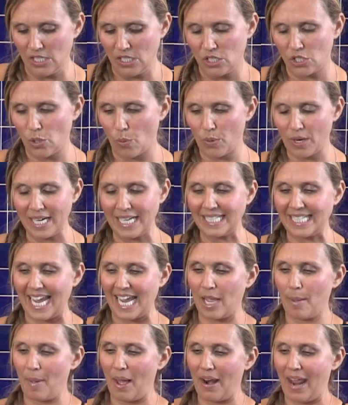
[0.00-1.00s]
So we're going to
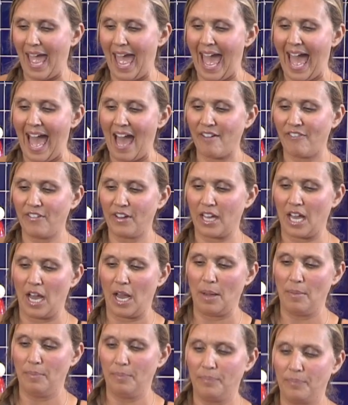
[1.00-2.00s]
take about a half a
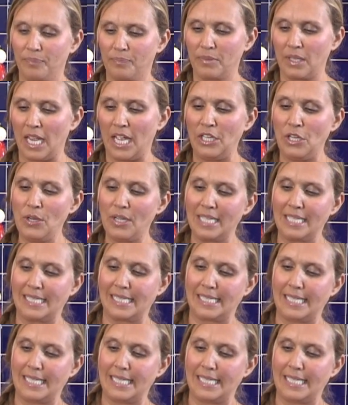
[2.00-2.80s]
cup, and you can